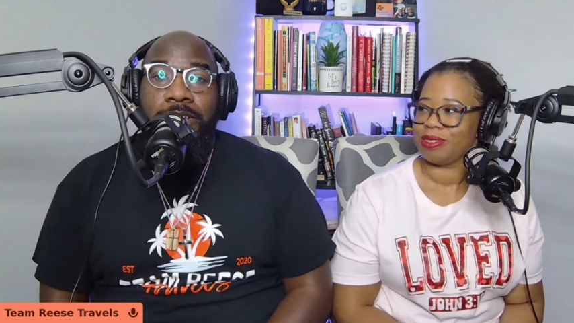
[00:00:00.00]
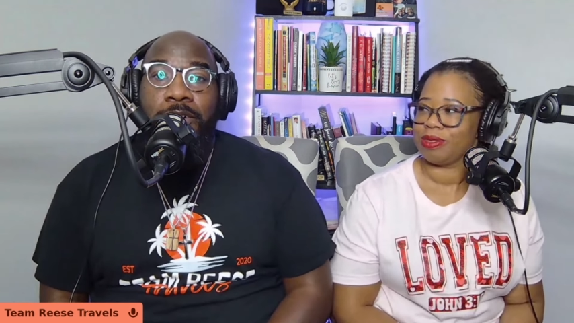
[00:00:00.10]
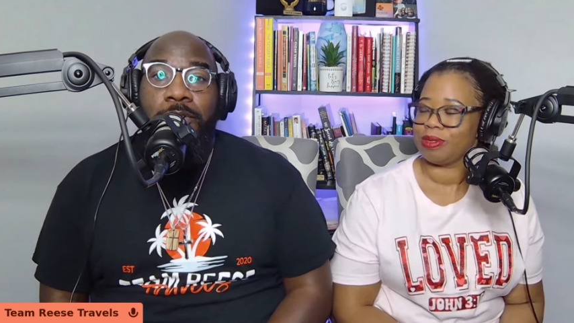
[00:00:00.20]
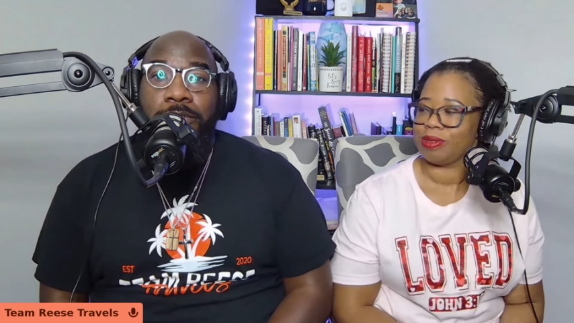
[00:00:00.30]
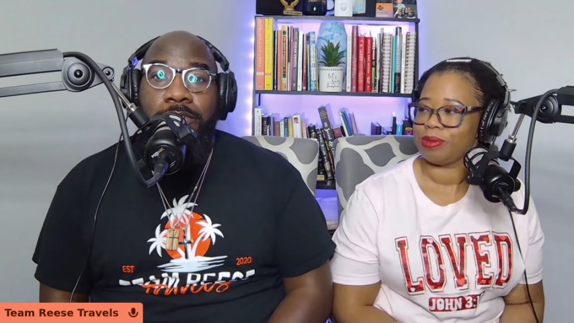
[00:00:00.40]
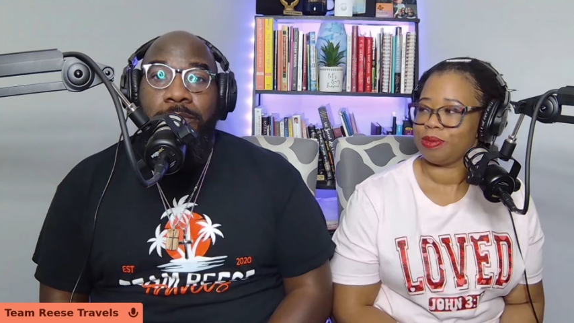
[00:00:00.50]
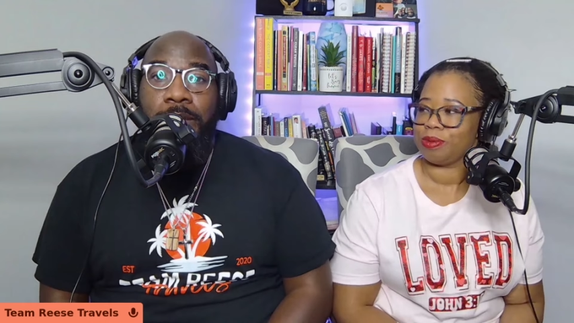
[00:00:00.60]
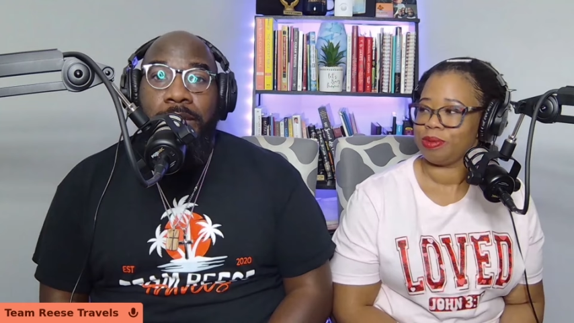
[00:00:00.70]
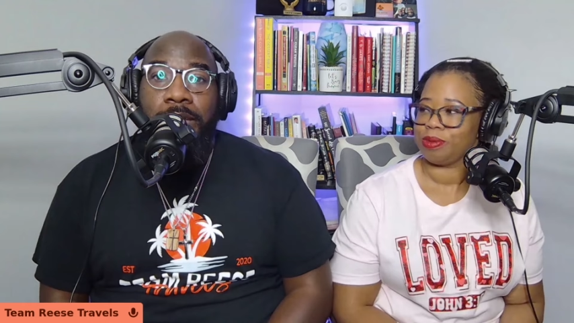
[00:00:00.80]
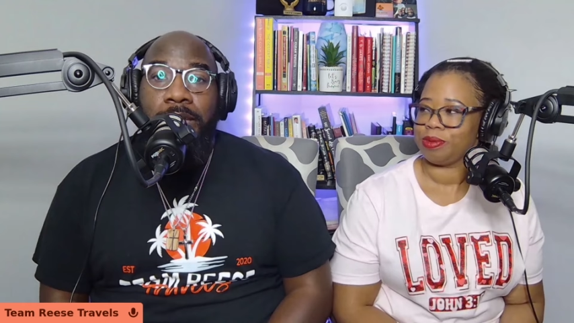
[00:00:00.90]
Speaker 1: going to the
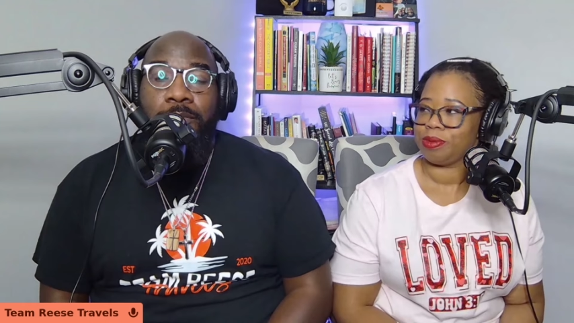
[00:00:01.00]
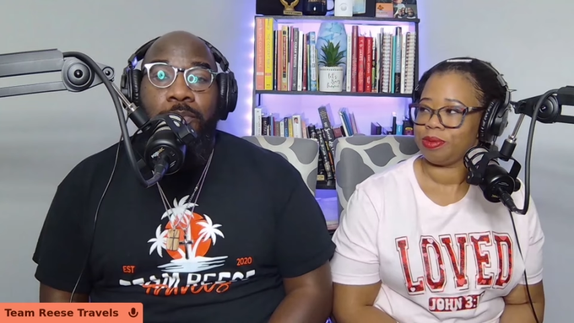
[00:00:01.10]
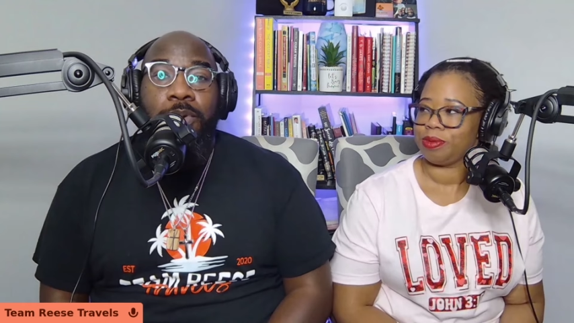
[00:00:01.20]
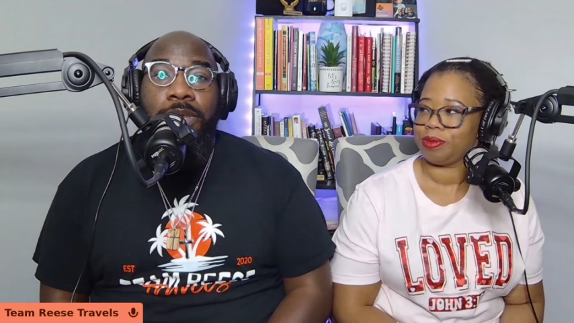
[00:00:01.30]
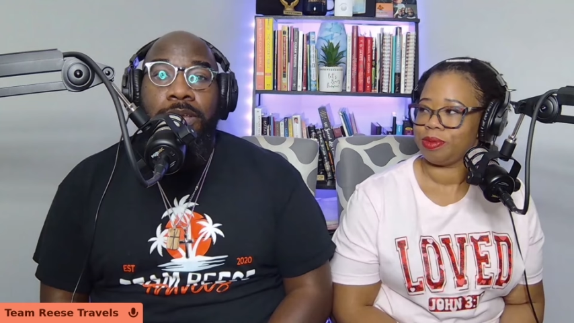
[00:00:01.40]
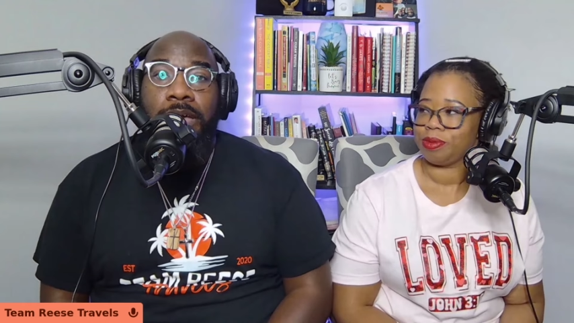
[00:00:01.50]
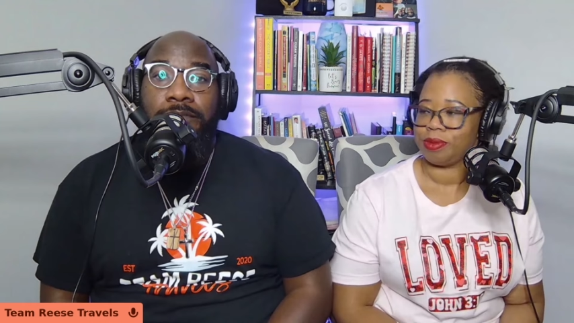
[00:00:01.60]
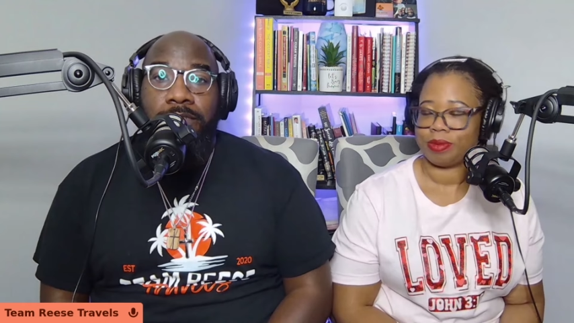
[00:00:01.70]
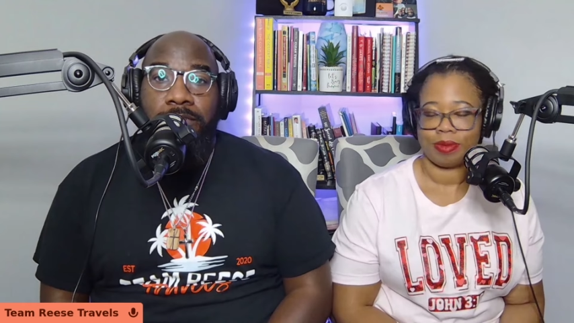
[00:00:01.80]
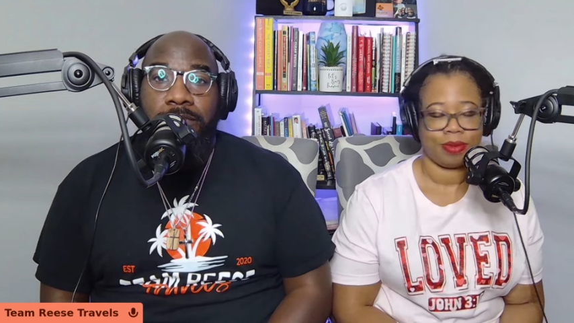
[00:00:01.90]
bag. We didn't have the
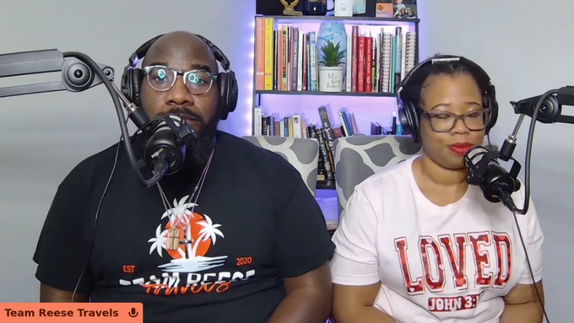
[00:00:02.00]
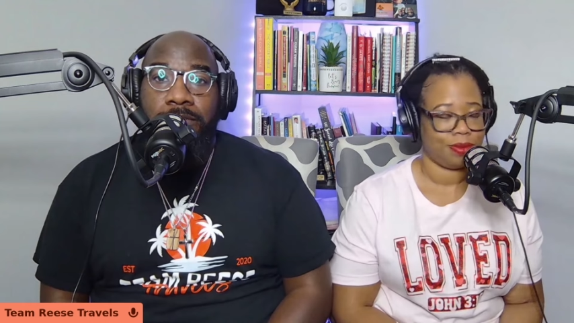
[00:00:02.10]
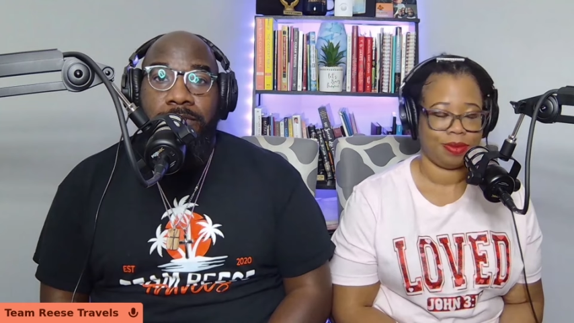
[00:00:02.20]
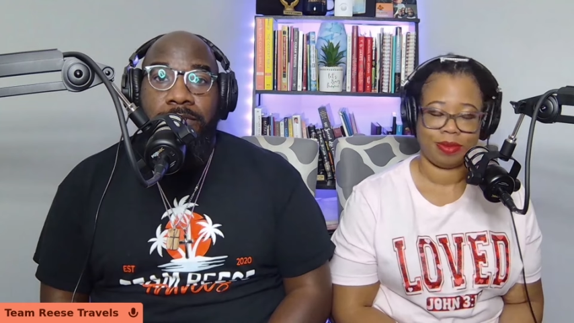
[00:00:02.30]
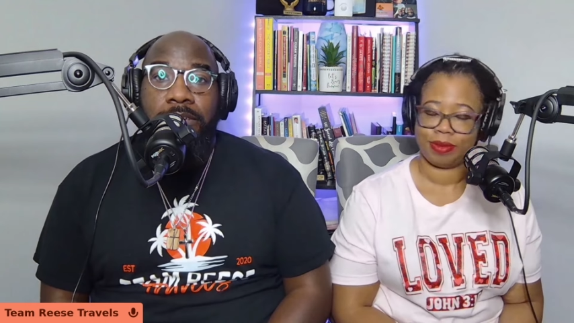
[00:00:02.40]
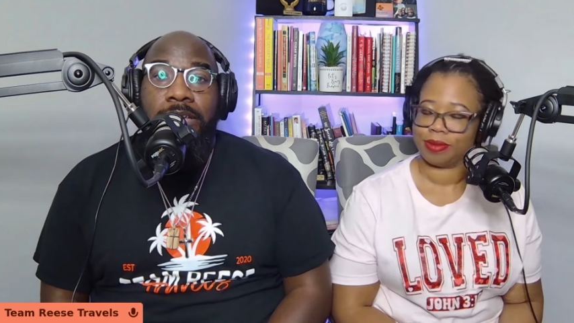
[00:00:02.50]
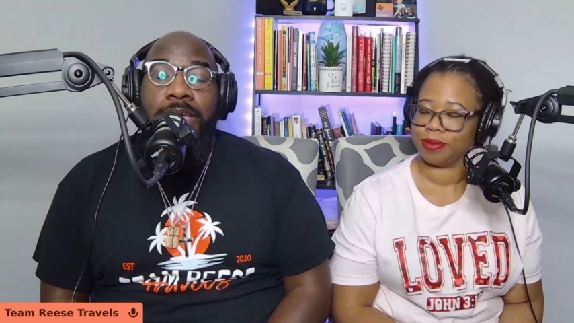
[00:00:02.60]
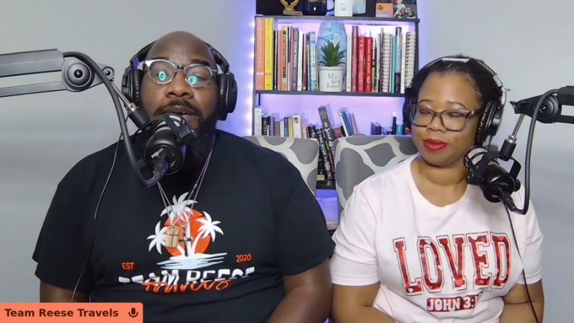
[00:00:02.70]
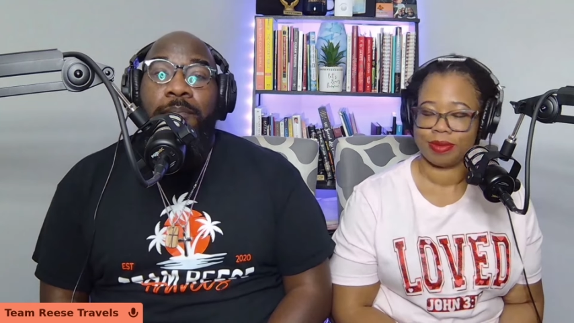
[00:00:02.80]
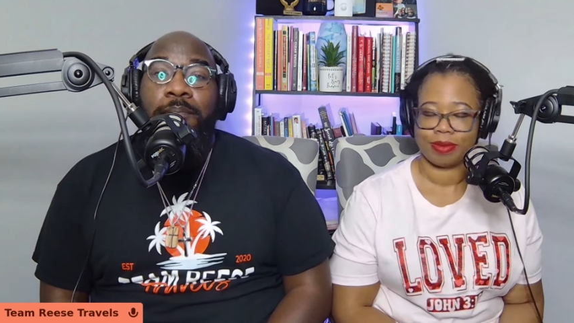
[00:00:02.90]
sunscreen.
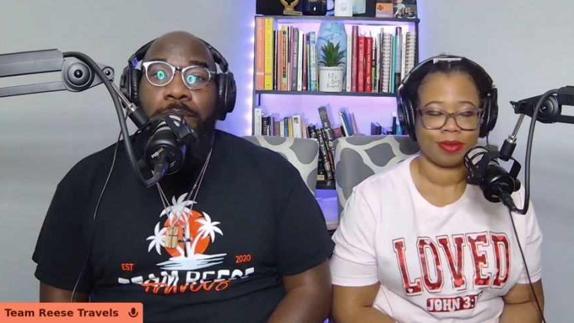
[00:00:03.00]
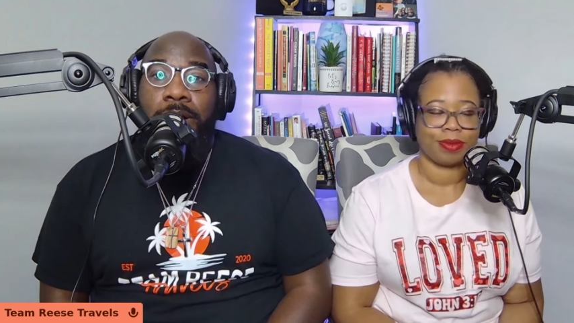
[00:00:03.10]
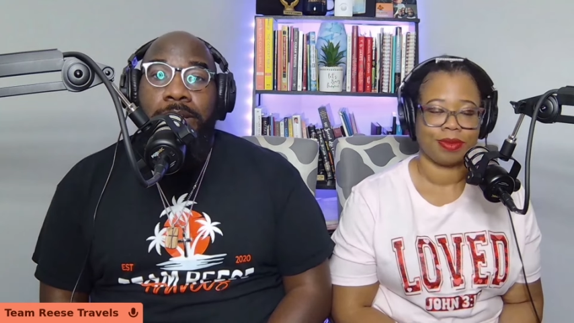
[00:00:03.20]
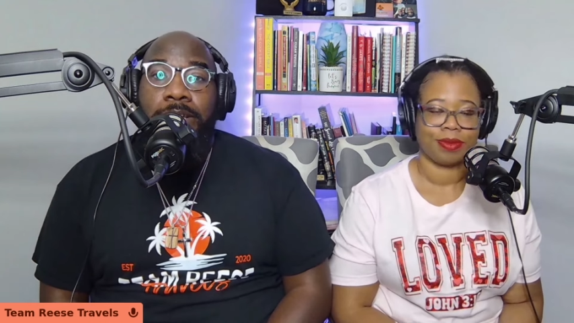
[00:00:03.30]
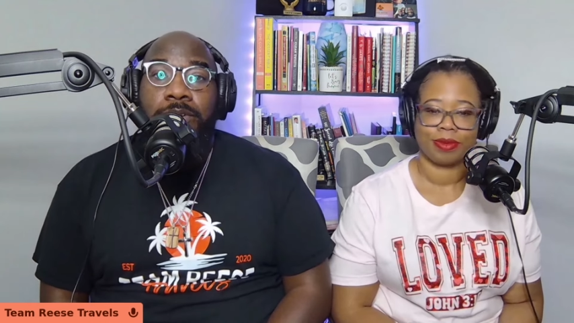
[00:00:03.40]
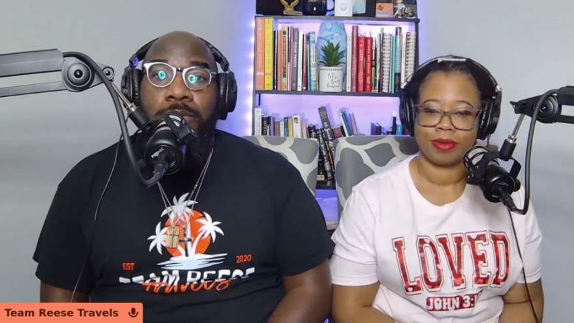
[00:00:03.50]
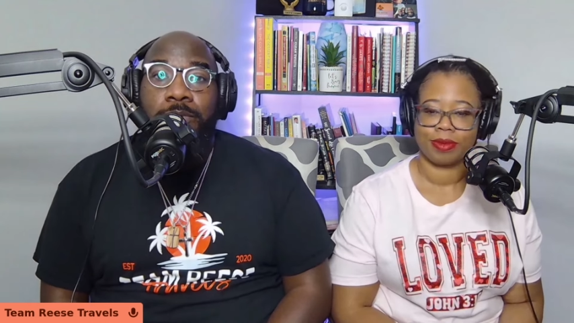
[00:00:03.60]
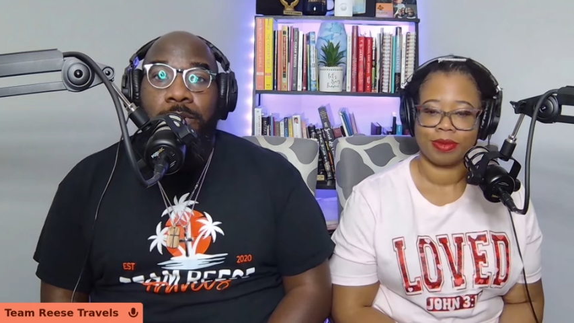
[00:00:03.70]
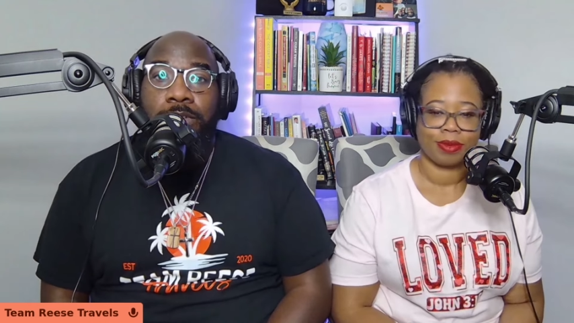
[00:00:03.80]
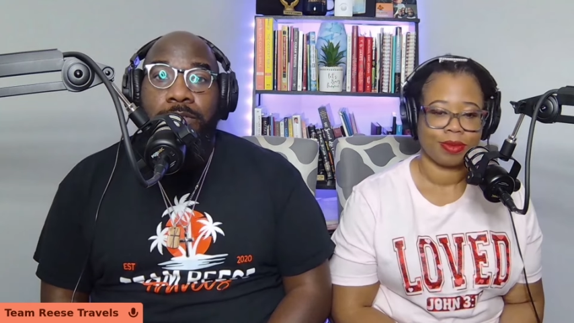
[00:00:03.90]
Bought it on one of
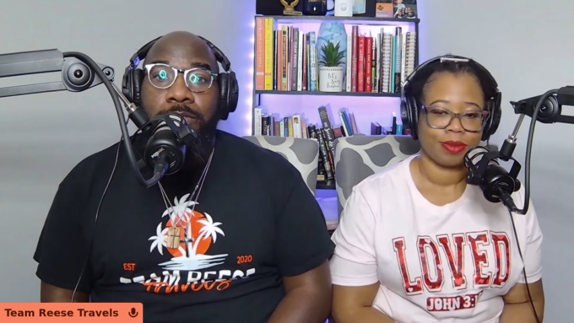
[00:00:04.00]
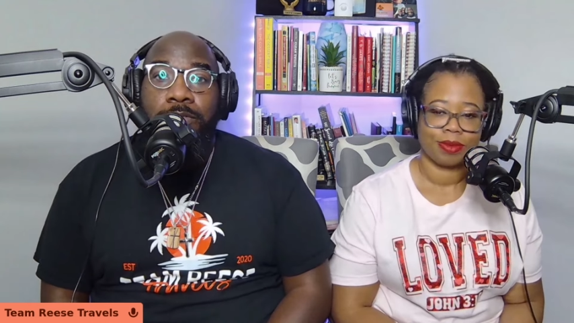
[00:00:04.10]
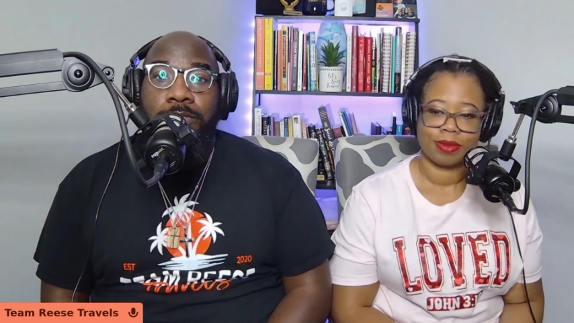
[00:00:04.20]
the cruise